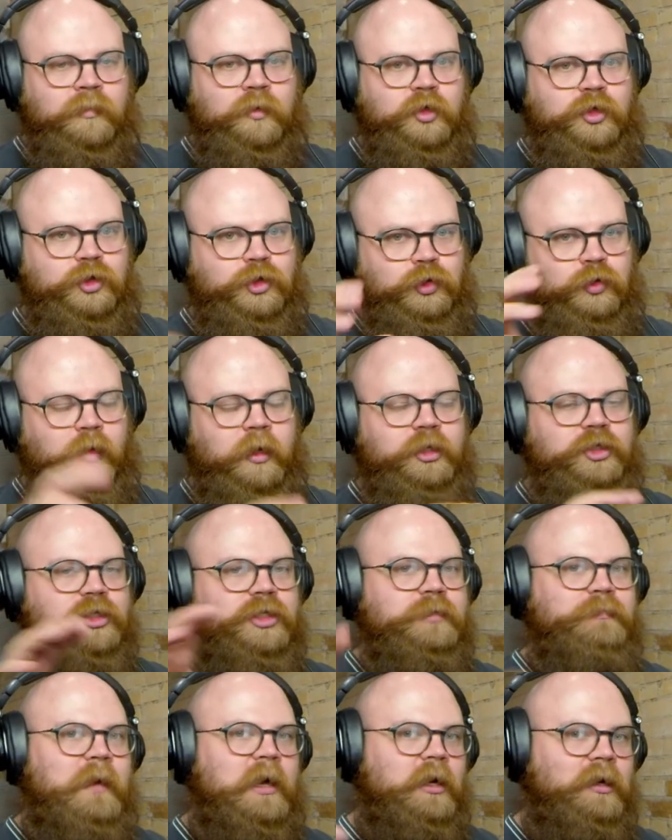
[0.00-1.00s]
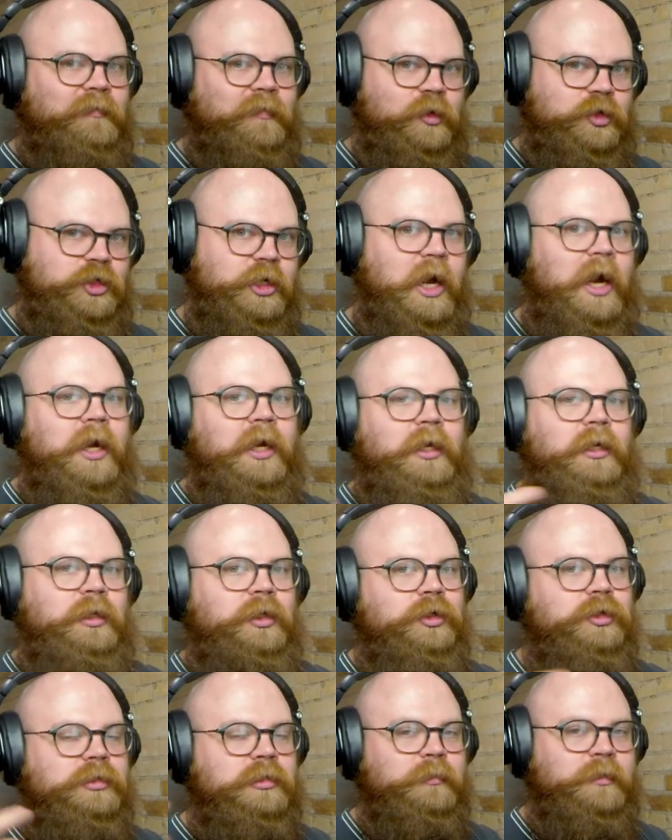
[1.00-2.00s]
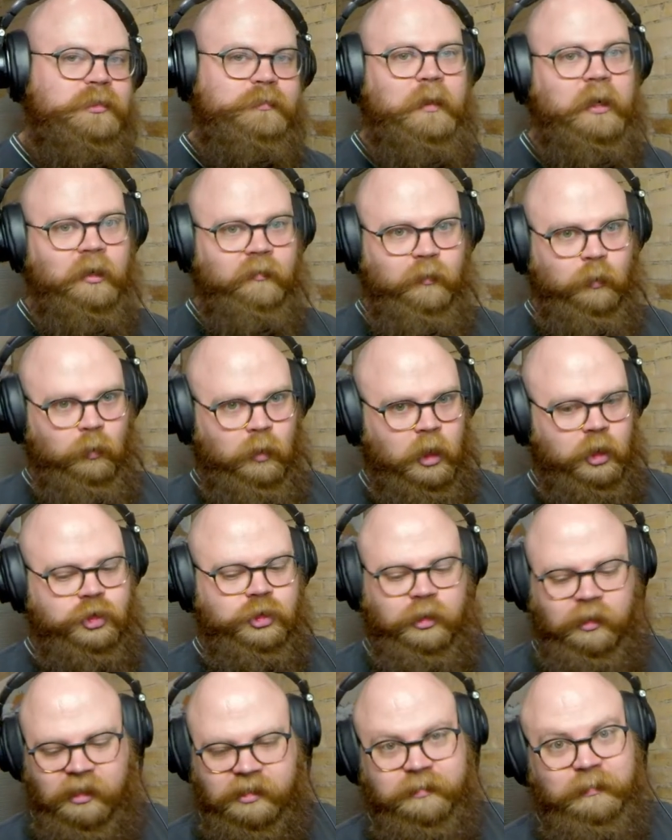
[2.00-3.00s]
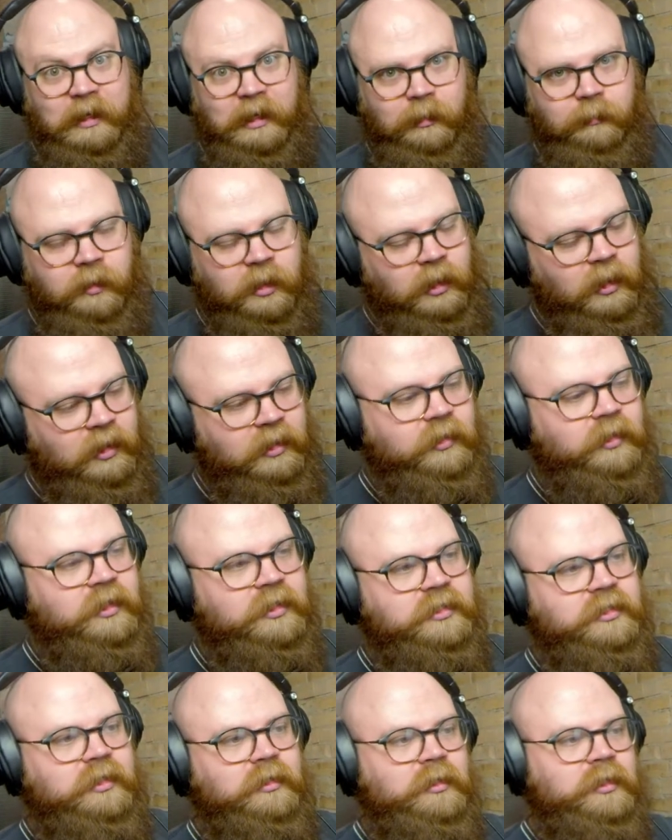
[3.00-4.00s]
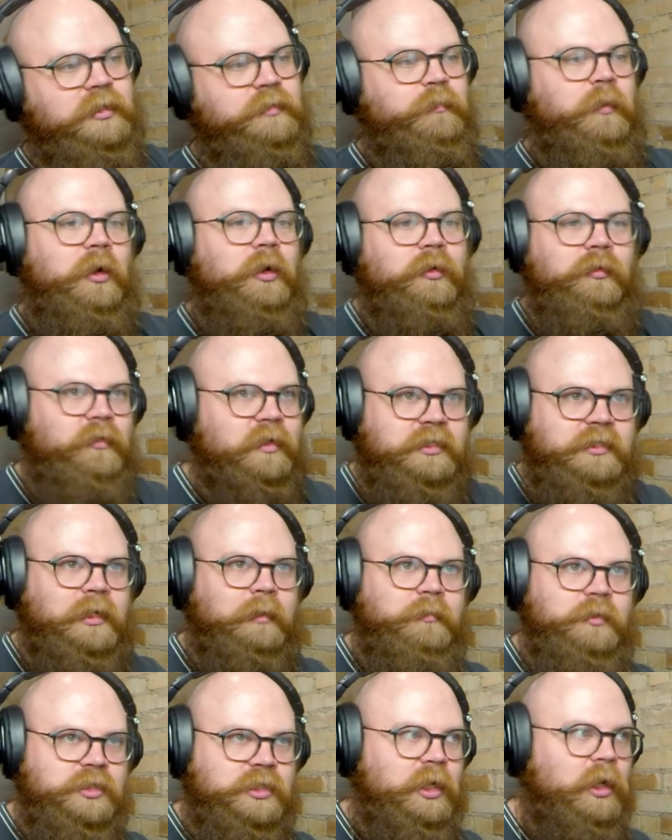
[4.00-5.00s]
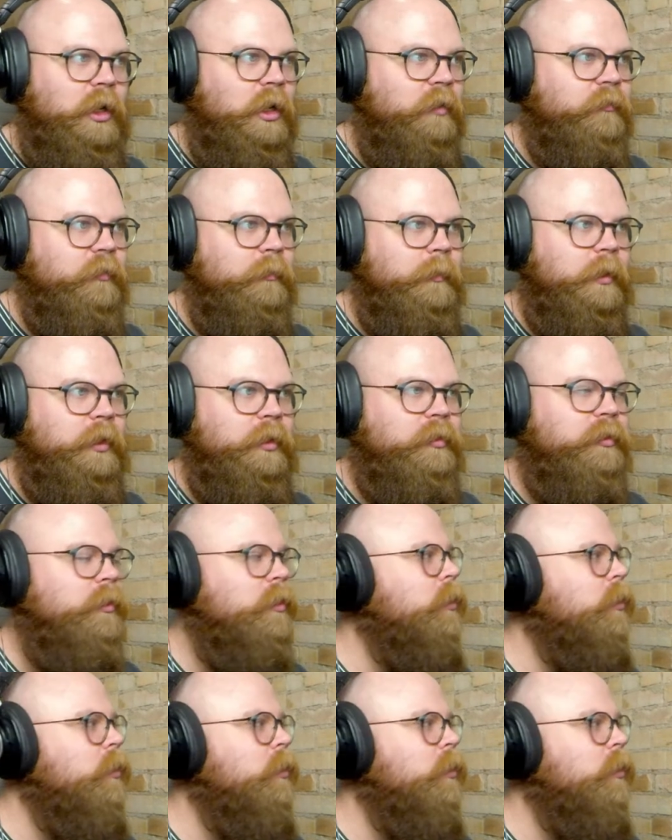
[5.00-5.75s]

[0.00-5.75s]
Twitch is better for chatting, YouTube is better for watching. That's my opinion, at least. It's part of the reason I'm just going to offer both